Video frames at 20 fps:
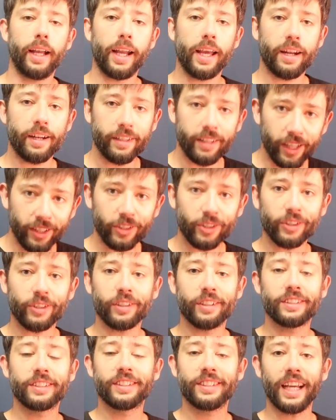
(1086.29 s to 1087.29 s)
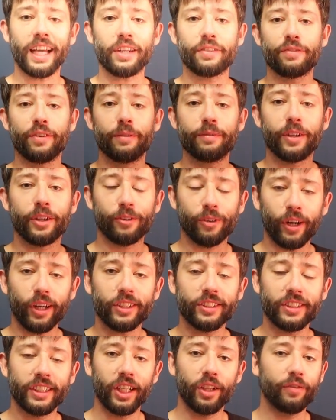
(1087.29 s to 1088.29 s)
And another set from the
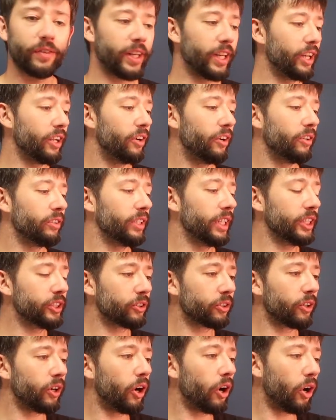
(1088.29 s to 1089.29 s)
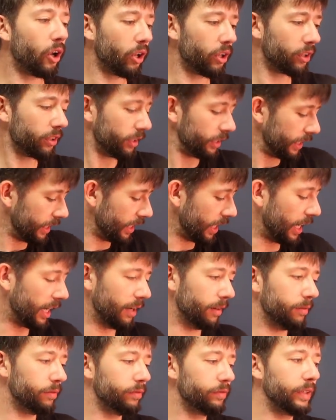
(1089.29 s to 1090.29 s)
garage sale video. These are all uh,
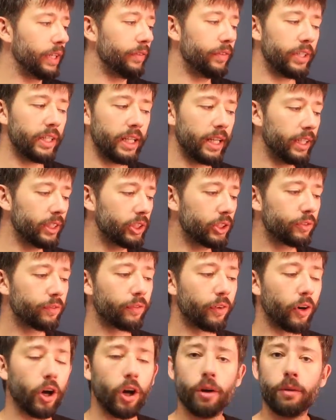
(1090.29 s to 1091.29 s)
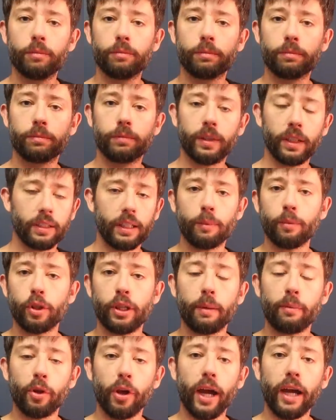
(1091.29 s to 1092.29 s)
DVDs from the
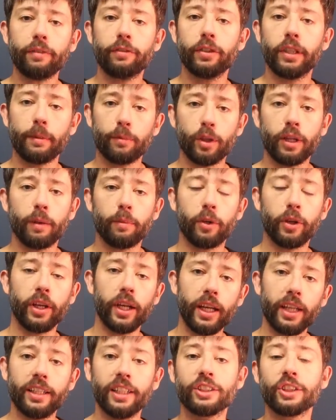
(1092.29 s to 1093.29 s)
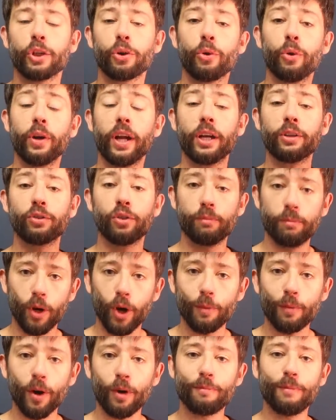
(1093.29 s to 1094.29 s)
WWF and WWE. These are going out to
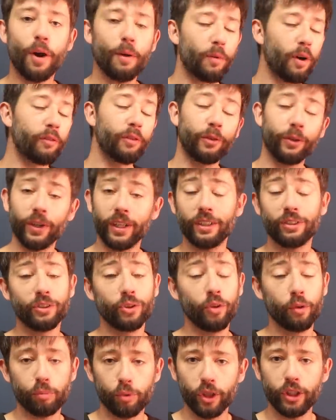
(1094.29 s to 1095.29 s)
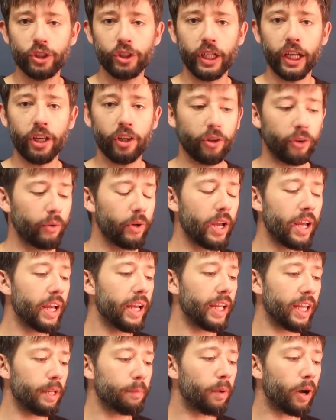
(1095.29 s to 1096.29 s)
Momo. Momo, we really do appreciate you.
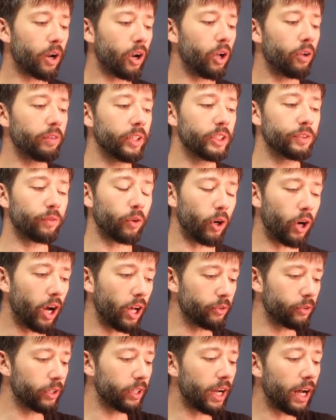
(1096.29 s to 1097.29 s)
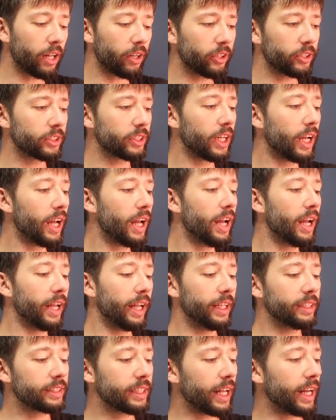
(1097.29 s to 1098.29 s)
He bought all these for $100.
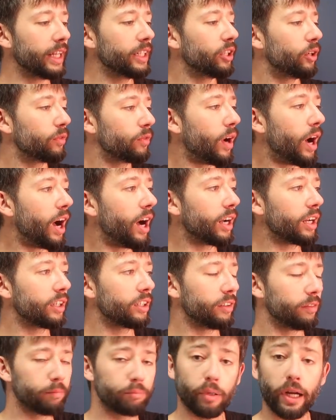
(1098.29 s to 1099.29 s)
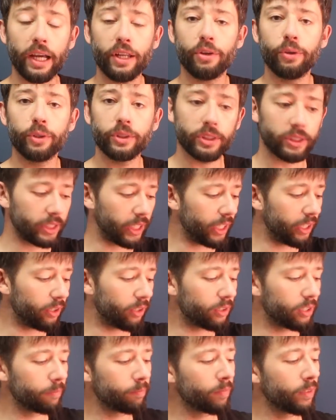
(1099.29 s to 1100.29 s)
He's getting The Rock, brand new
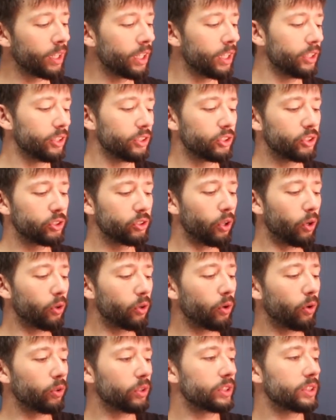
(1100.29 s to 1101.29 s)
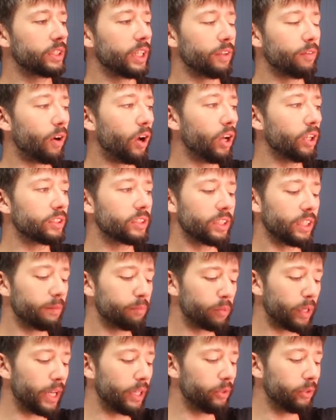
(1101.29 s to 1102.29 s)
sealed. Stone Cold Steve
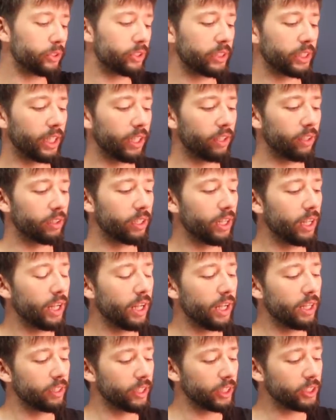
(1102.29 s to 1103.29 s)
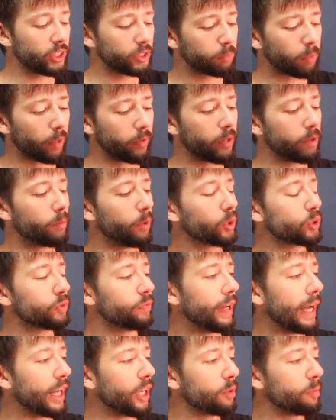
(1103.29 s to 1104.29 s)
Austin, brand new sealed. This is probably the most
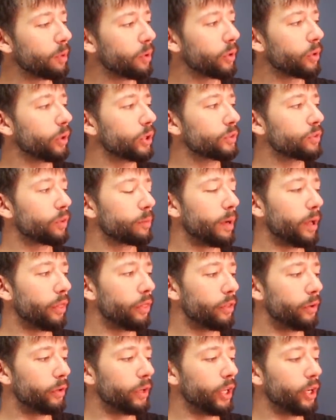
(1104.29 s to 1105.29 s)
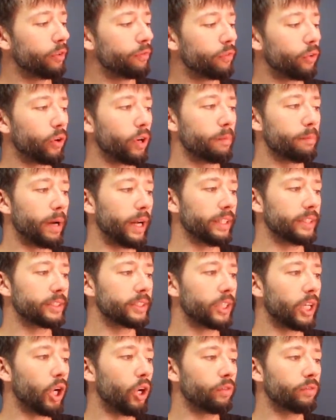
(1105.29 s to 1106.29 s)
valuable. It goes for about 30 to 40 by
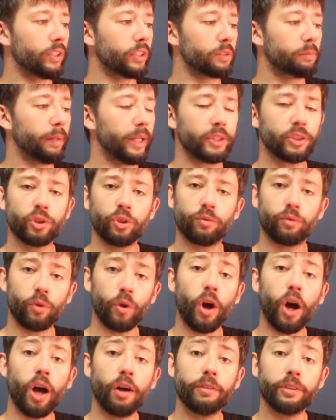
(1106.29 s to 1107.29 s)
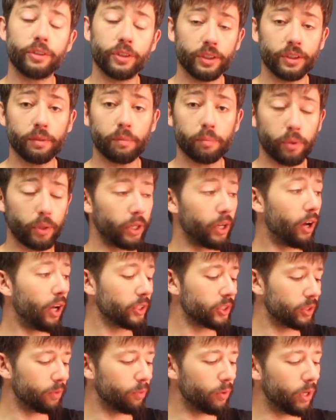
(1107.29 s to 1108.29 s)
itself. This Best of Raw, which is a pretty
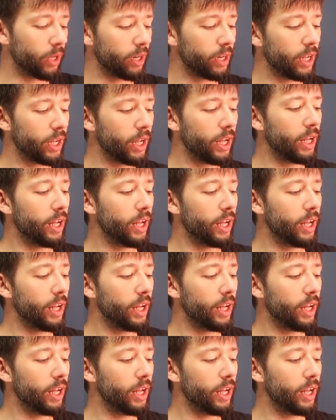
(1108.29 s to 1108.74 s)
awesome one.